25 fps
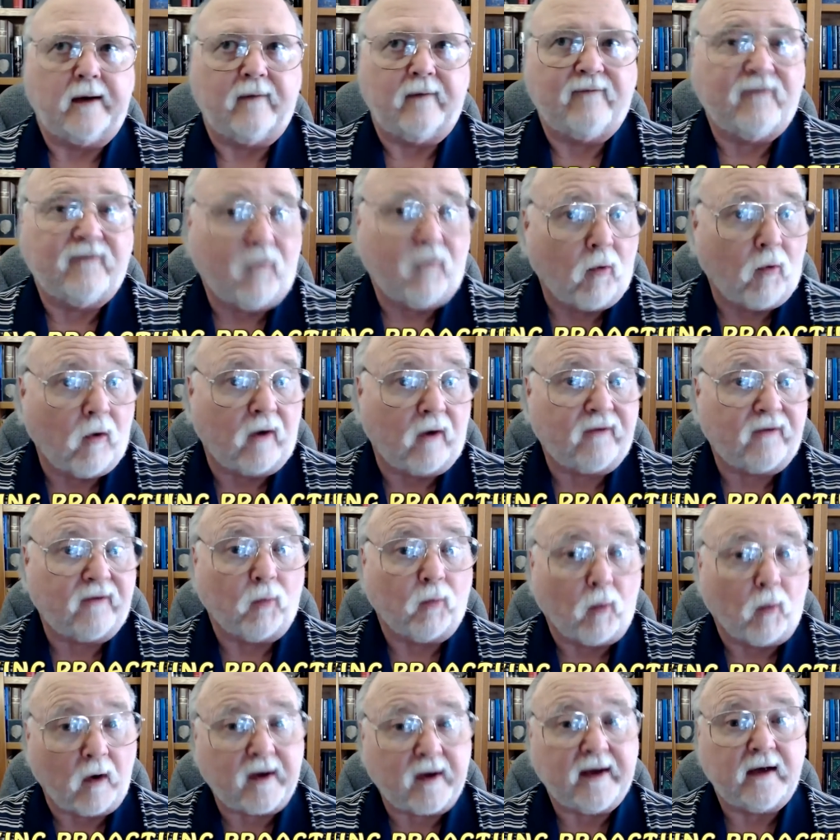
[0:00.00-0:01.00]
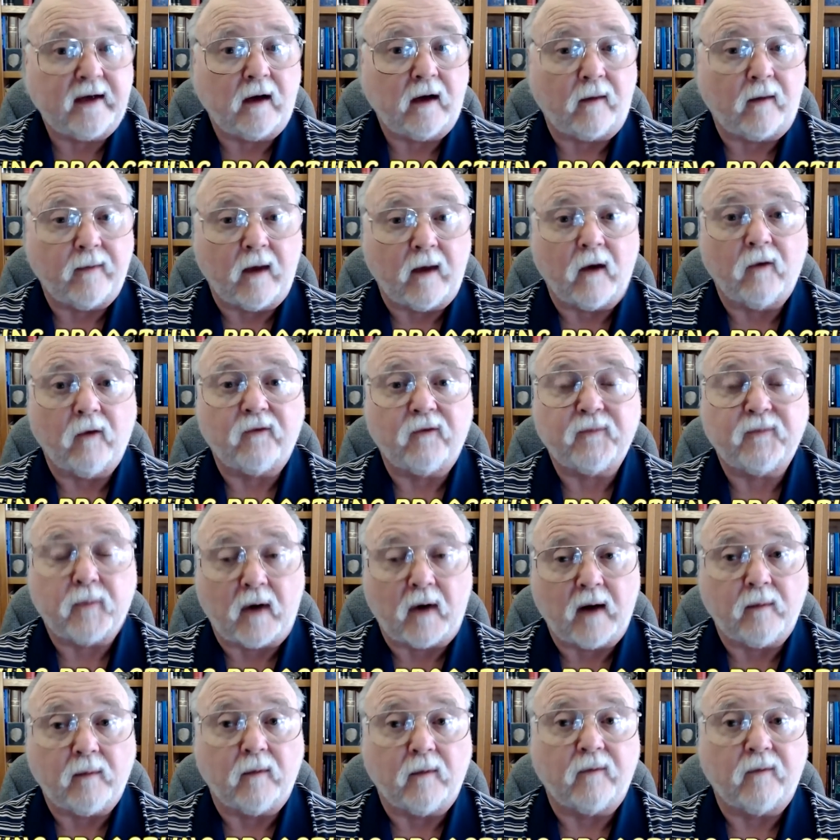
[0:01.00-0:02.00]
force working on those
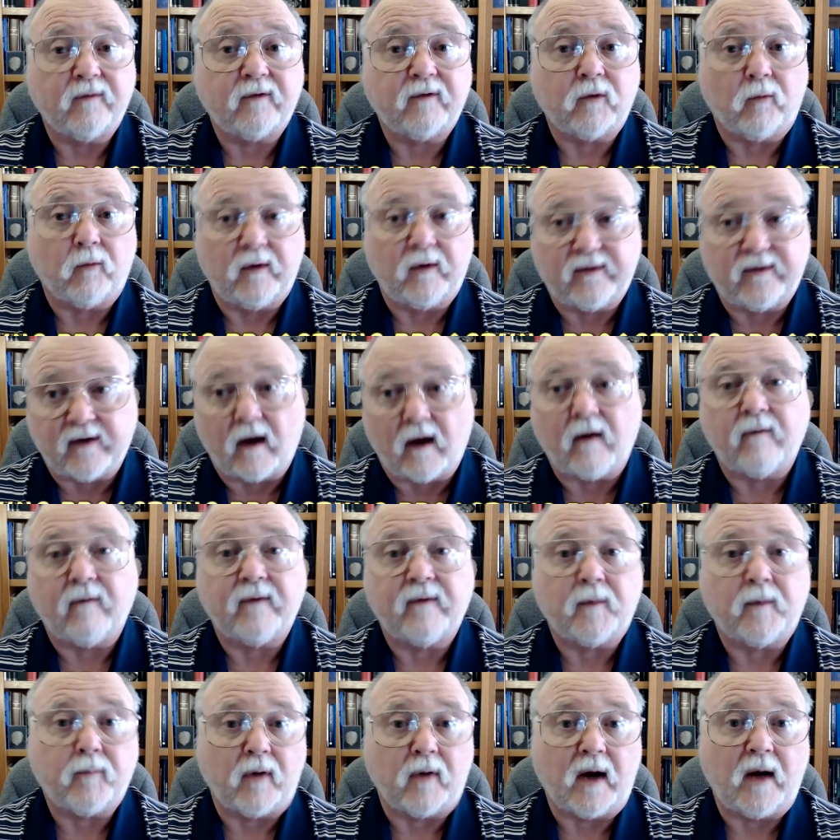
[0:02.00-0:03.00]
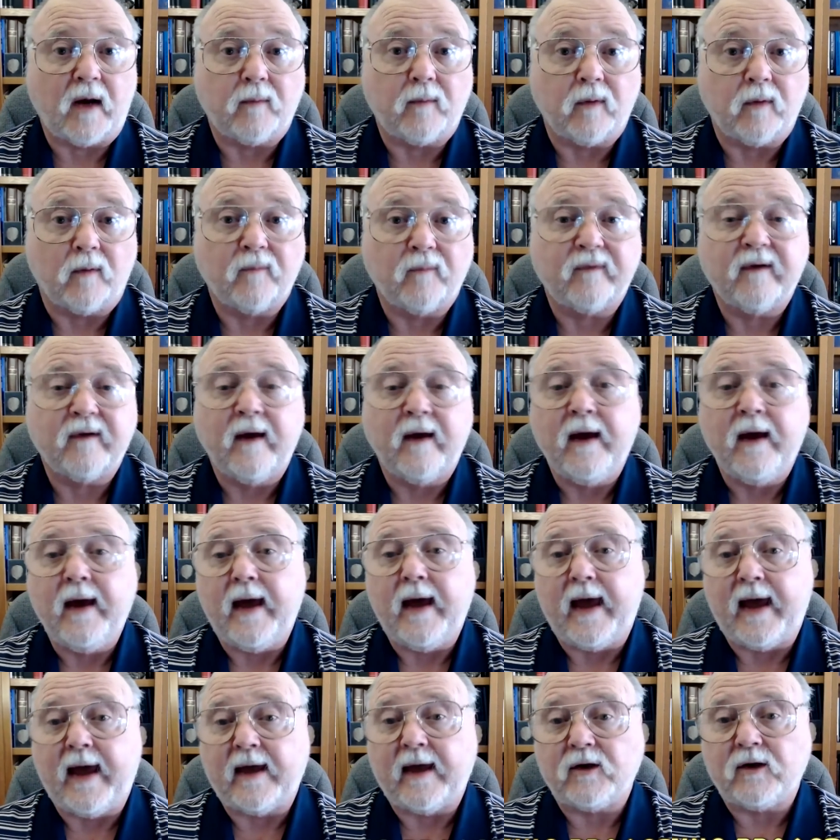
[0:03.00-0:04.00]
problems to resolve the problems
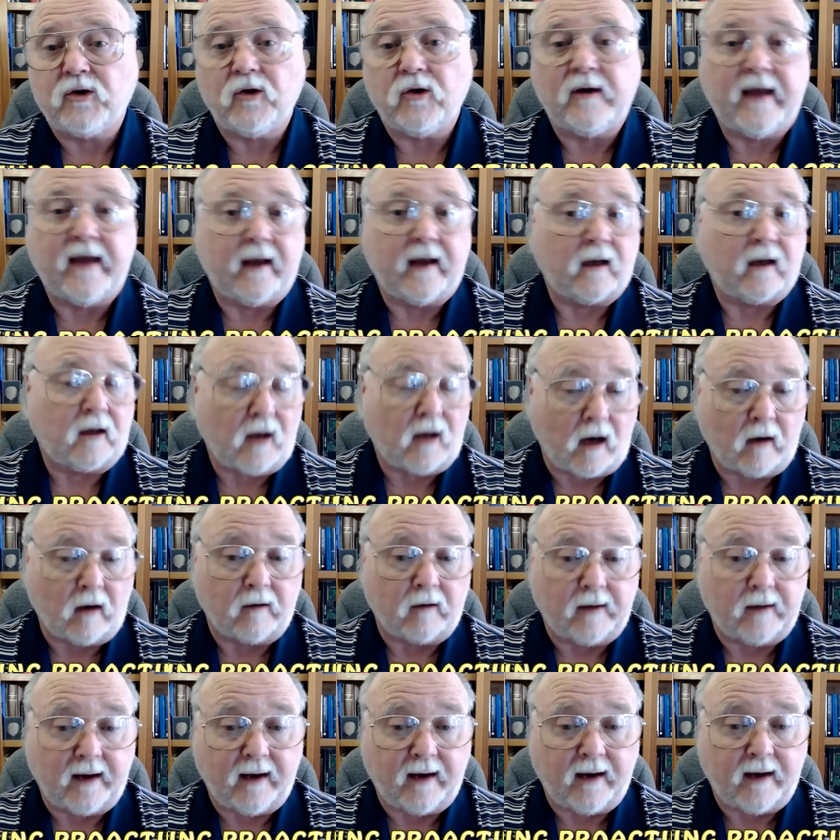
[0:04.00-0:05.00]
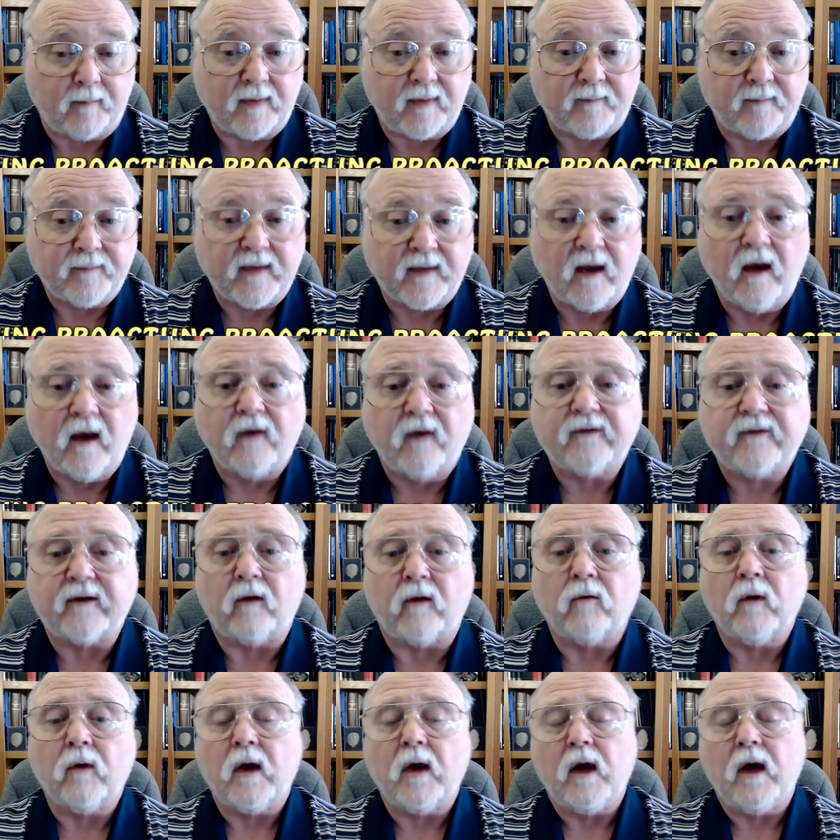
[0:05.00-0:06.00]
and to get caught up.
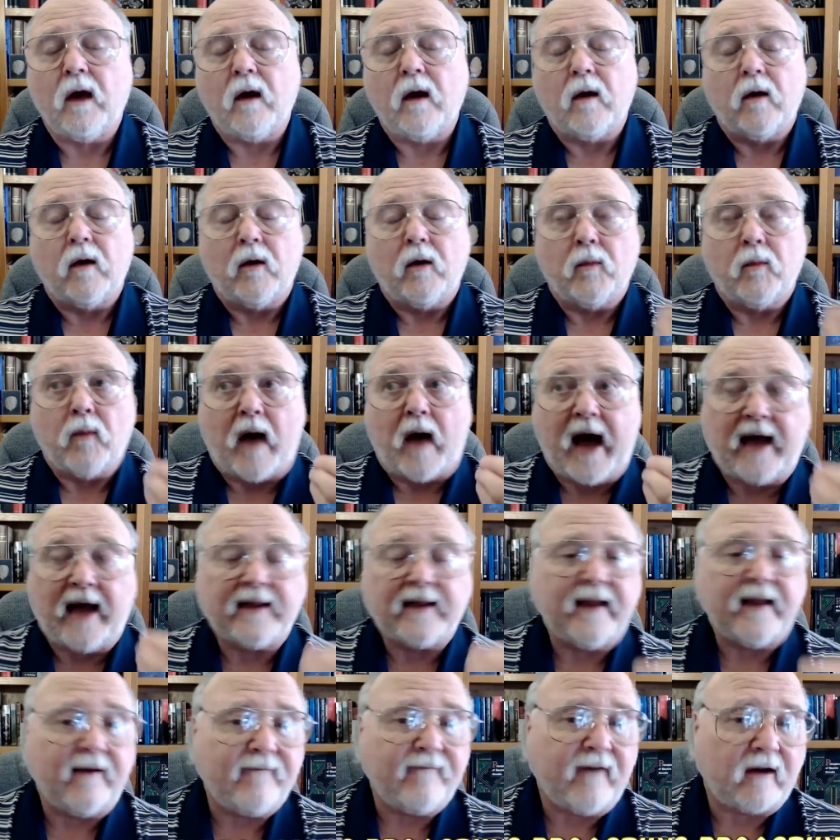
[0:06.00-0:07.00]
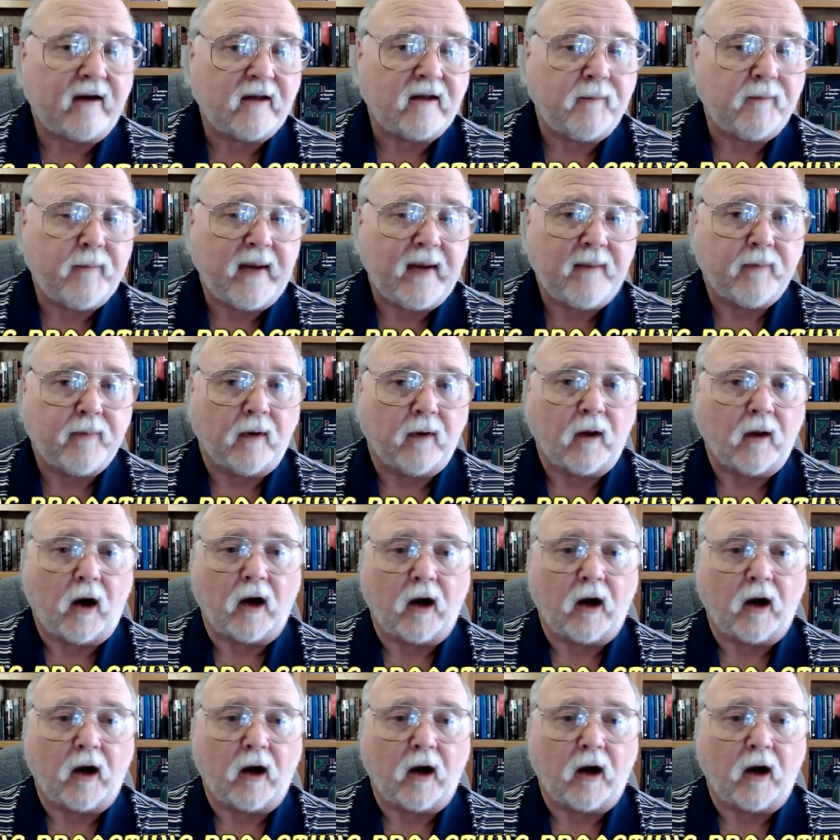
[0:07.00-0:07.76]
So highly effective people are